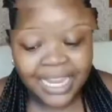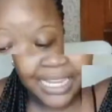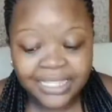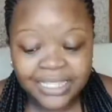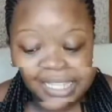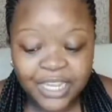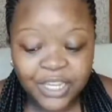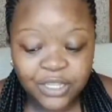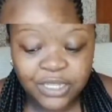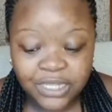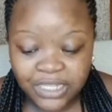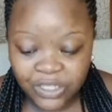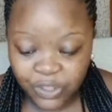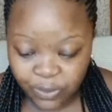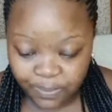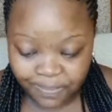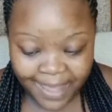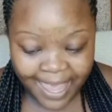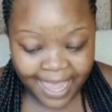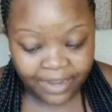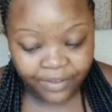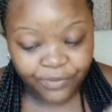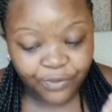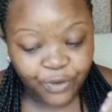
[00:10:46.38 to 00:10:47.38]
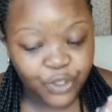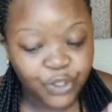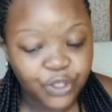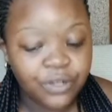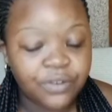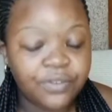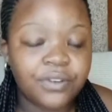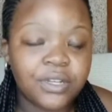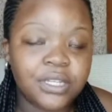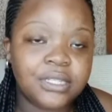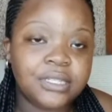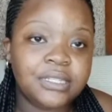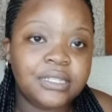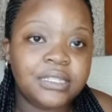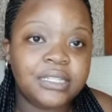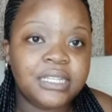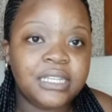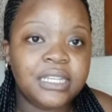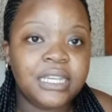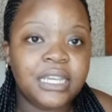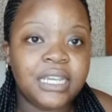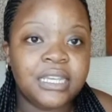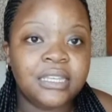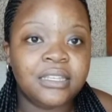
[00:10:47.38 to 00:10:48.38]
next thing you need to pack for
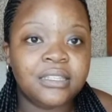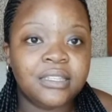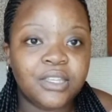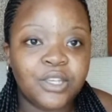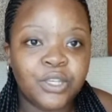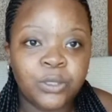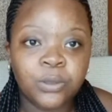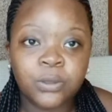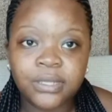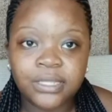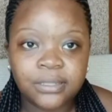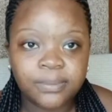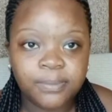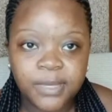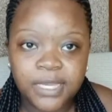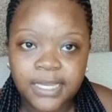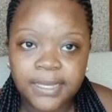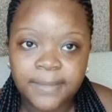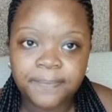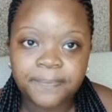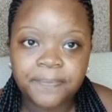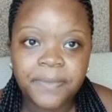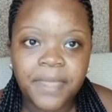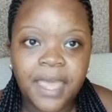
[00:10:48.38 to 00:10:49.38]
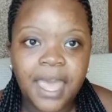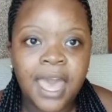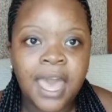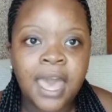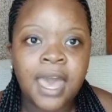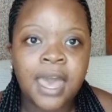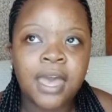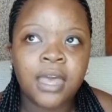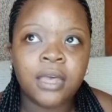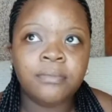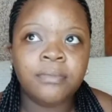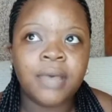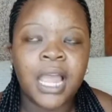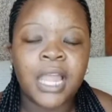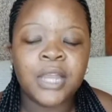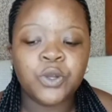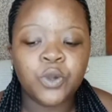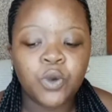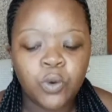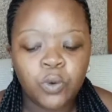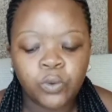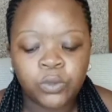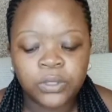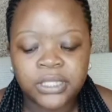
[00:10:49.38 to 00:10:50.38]
university is a USB. I
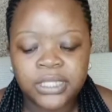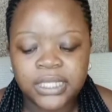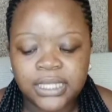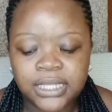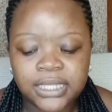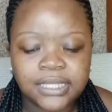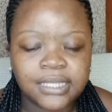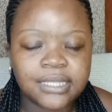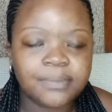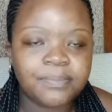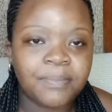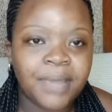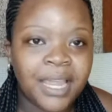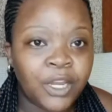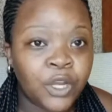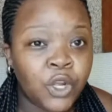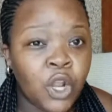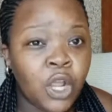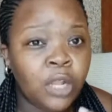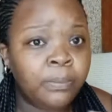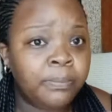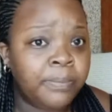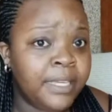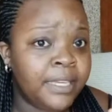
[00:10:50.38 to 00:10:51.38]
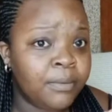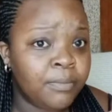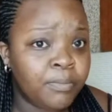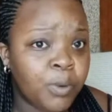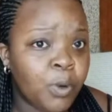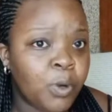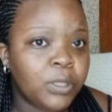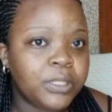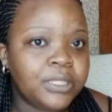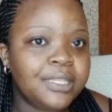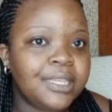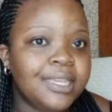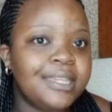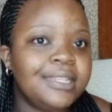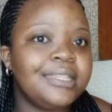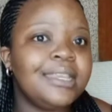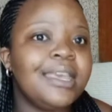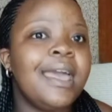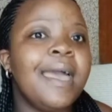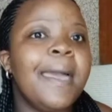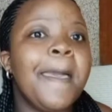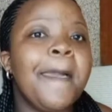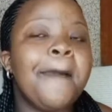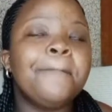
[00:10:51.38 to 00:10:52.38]
know Uti, this might not be important,
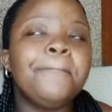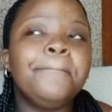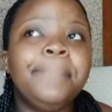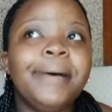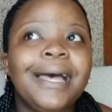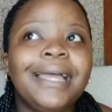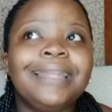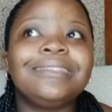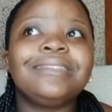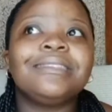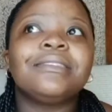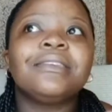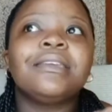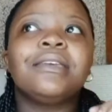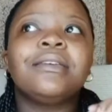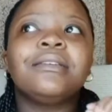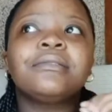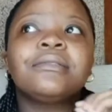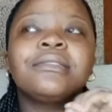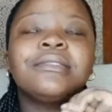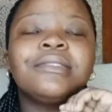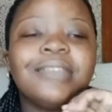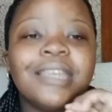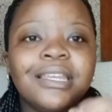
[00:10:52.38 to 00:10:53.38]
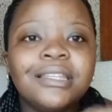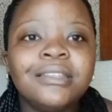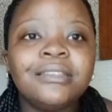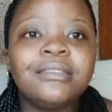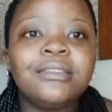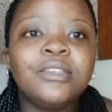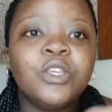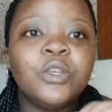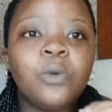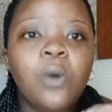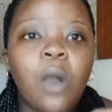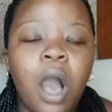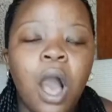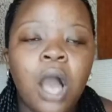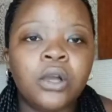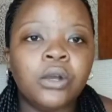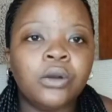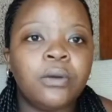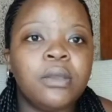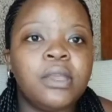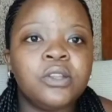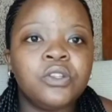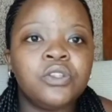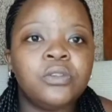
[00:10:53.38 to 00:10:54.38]
but since you are
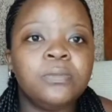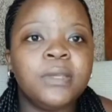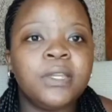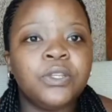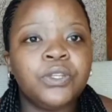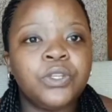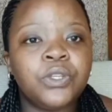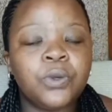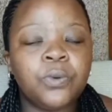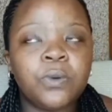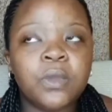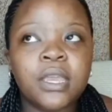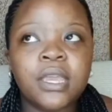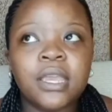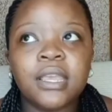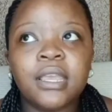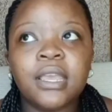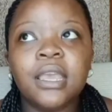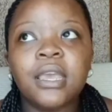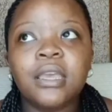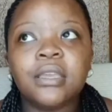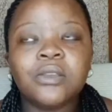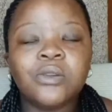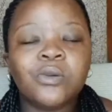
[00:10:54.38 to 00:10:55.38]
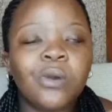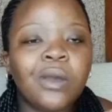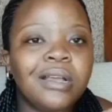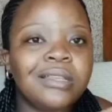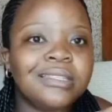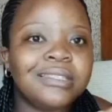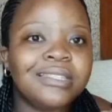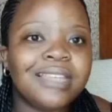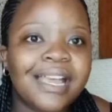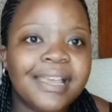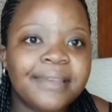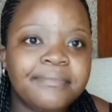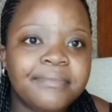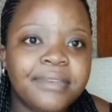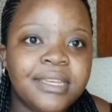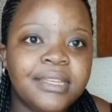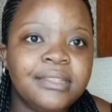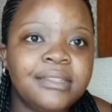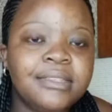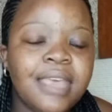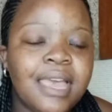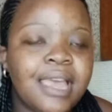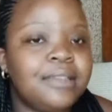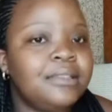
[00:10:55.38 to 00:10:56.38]
going to be doing your
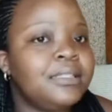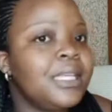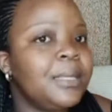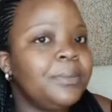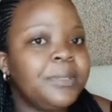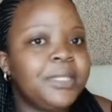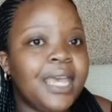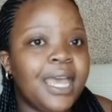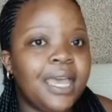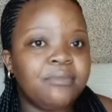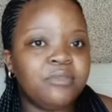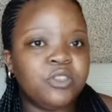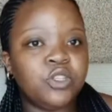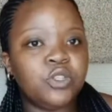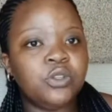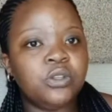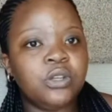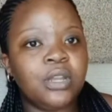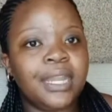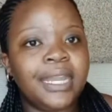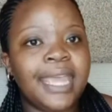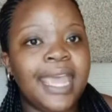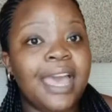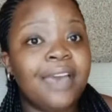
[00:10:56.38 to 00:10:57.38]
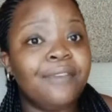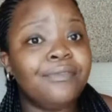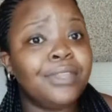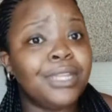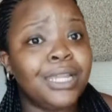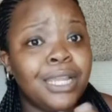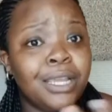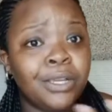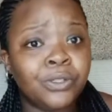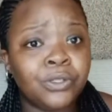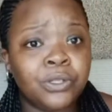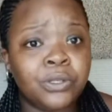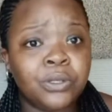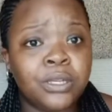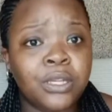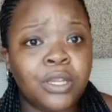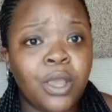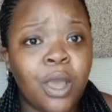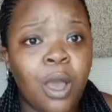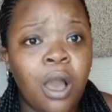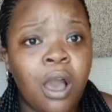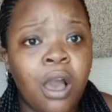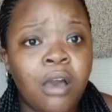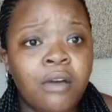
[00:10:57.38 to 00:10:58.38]
assignments and sometimes you do not have the
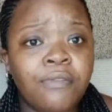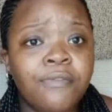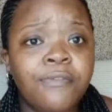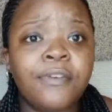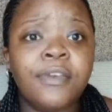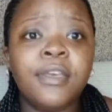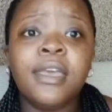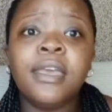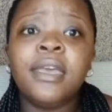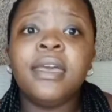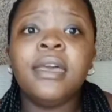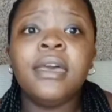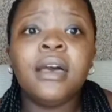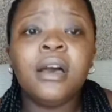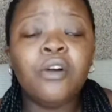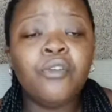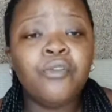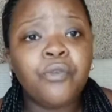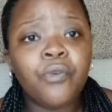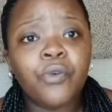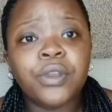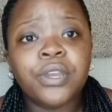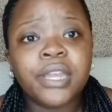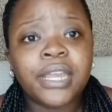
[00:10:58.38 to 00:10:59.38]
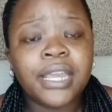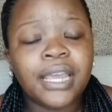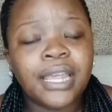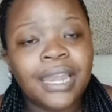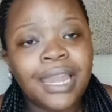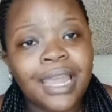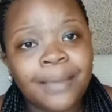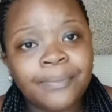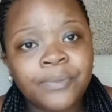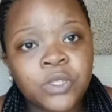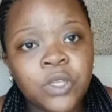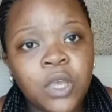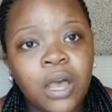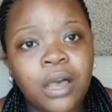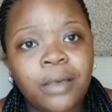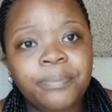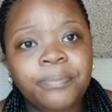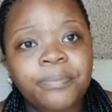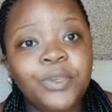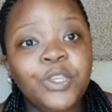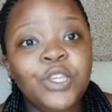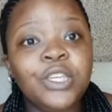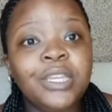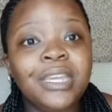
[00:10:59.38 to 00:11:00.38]
luxury of affording a
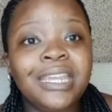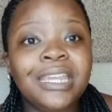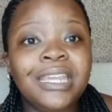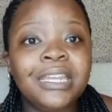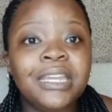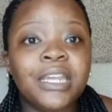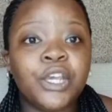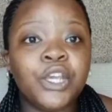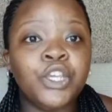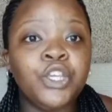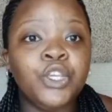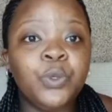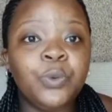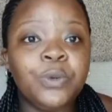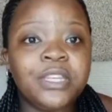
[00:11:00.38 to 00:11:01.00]
laptop, you need a